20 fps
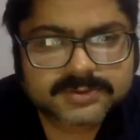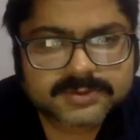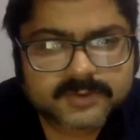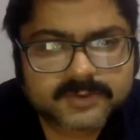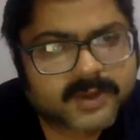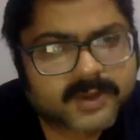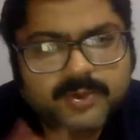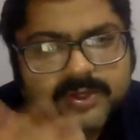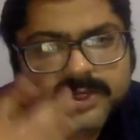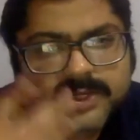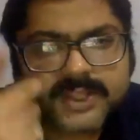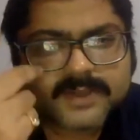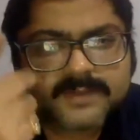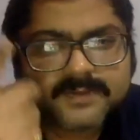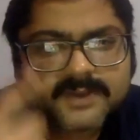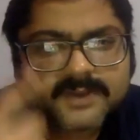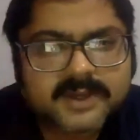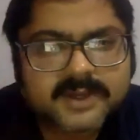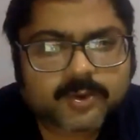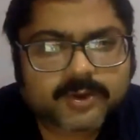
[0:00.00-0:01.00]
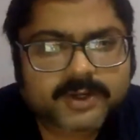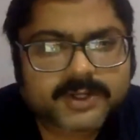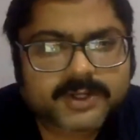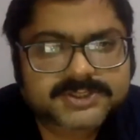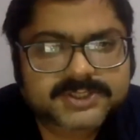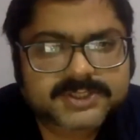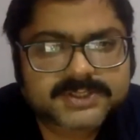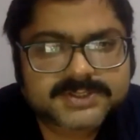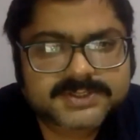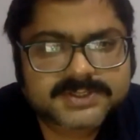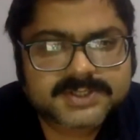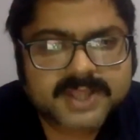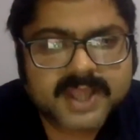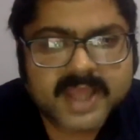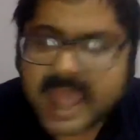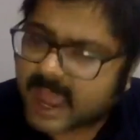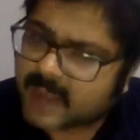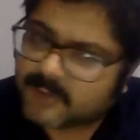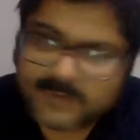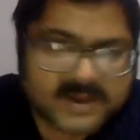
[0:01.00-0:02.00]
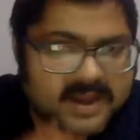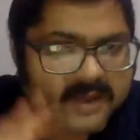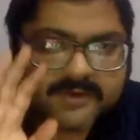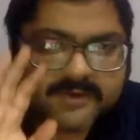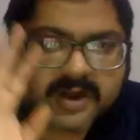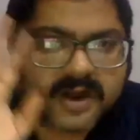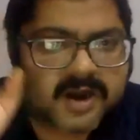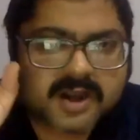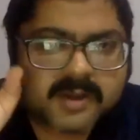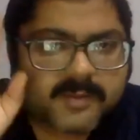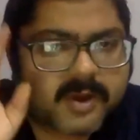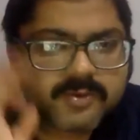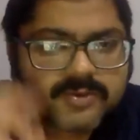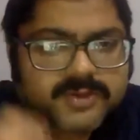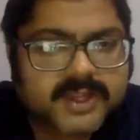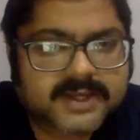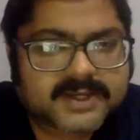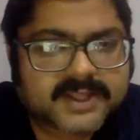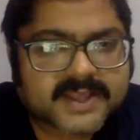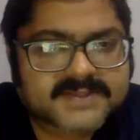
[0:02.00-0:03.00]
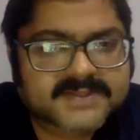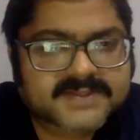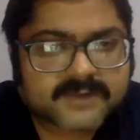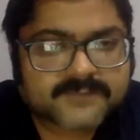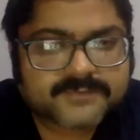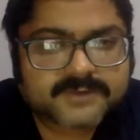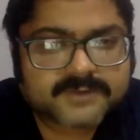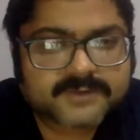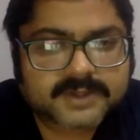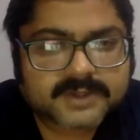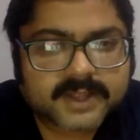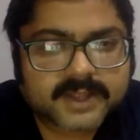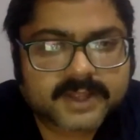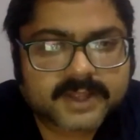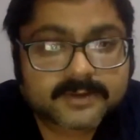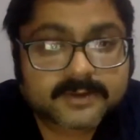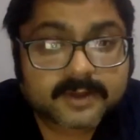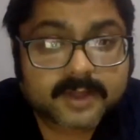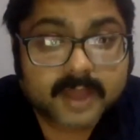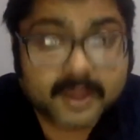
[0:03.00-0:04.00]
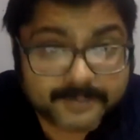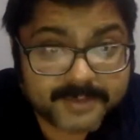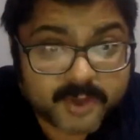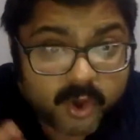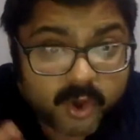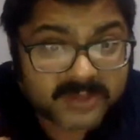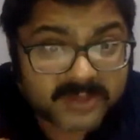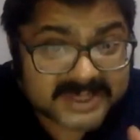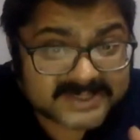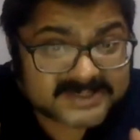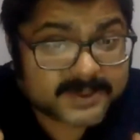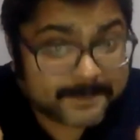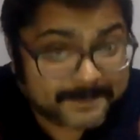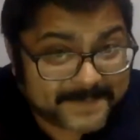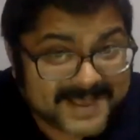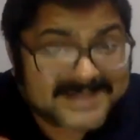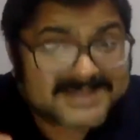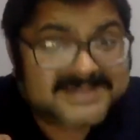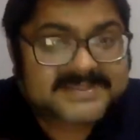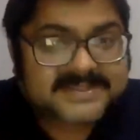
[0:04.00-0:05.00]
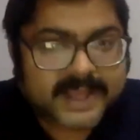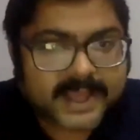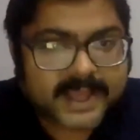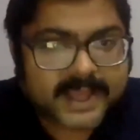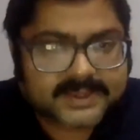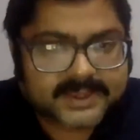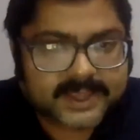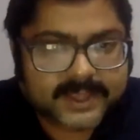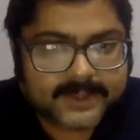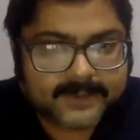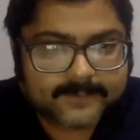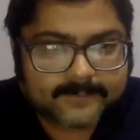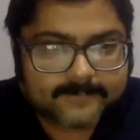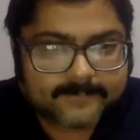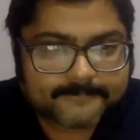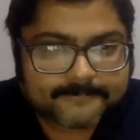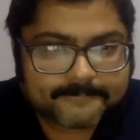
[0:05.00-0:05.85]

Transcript: Why only Hindi decorations? And we never heard about that case after that. Because that's a big stake thing.